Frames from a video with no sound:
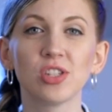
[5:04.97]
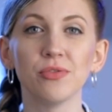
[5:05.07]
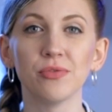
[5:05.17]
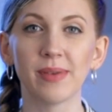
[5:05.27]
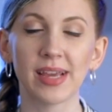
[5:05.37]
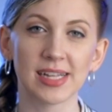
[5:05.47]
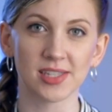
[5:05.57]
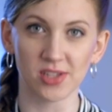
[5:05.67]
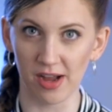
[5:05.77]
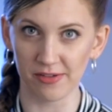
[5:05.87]
to make it
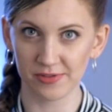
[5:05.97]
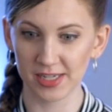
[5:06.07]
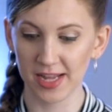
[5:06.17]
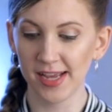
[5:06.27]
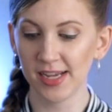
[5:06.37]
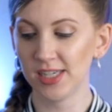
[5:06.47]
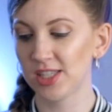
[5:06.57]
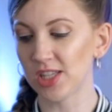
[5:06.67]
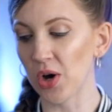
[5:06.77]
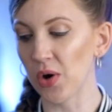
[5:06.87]
soft.
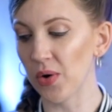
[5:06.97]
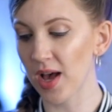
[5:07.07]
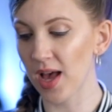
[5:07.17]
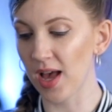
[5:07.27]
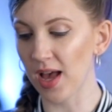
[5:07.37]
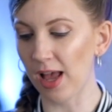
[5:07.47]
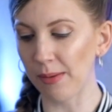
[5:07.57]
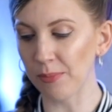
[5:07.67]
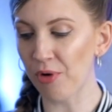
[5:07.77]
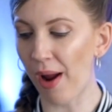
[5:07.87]
So
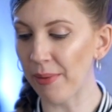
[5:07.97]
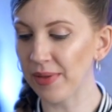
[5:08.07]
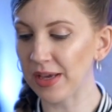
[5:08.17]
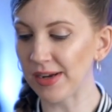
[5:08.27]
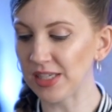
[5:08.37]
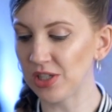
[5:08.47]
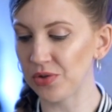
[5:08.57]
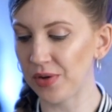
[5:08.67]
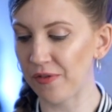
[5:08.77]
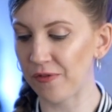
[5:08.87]
I'm probably going to
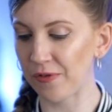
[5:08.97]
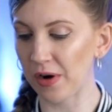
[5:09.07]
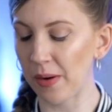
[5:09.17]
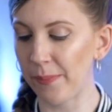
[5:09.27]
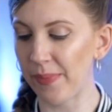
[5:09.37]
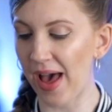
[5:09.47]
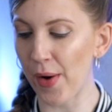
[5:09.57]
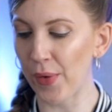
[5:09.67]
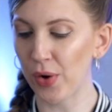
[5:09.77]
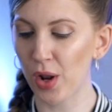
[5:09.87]
do it for
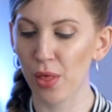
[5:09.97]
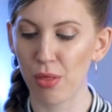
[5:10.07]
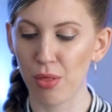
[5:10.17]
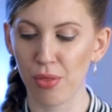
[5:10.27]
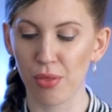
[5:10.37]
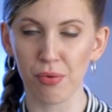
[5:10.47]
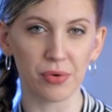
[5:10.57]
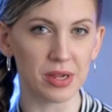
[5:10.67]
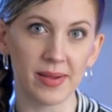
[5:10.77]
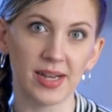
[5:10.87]
about
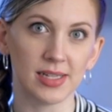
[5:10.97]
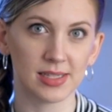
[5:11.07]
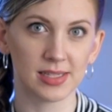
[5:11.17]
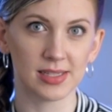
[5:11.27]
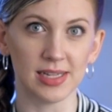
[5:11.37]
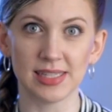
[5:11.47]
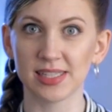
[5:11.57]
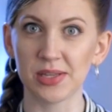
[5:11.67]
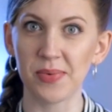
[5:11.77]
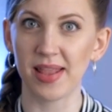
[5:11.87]
3 minutes. Let's
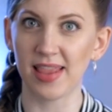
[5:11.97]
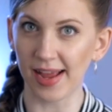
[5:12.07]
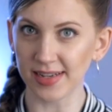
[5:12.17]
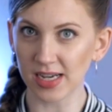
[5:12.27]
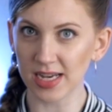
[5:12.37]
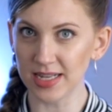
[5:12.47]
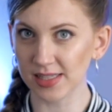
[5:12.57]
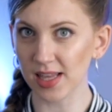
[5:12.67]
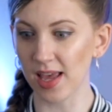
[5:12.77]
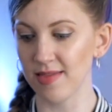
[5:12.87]
see what that does,
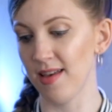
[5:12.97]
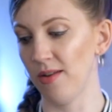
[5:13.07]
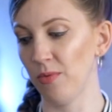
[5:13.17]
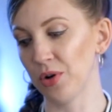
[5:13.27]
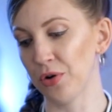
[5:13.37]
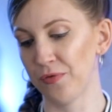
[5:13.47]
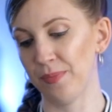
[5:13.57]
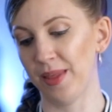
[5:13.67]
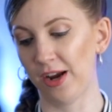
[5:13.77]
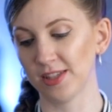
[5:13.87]
and then we'll go
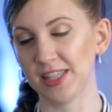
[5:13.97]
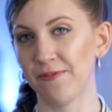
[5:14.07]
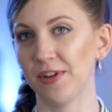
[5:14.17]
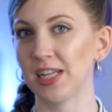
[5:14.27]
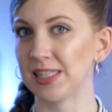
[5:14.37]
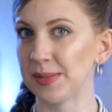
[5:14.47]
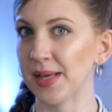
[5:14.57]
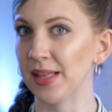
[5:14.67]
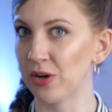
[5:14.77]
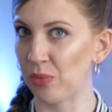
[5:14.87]
from there. See if it needs to be
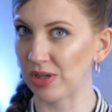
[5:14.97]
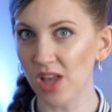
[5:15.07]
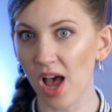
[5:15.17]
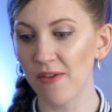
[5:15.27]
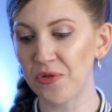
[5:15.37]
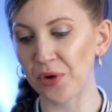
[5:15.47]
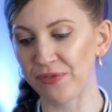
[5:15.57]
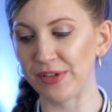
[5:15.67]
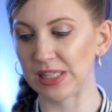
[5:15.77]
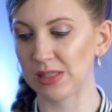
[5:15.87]
a little more soft or
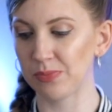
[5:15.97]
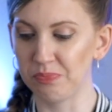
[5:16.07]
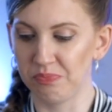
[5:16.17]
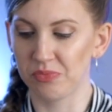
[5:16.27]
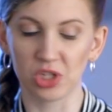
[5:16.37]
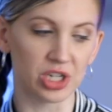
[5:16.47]
if it's good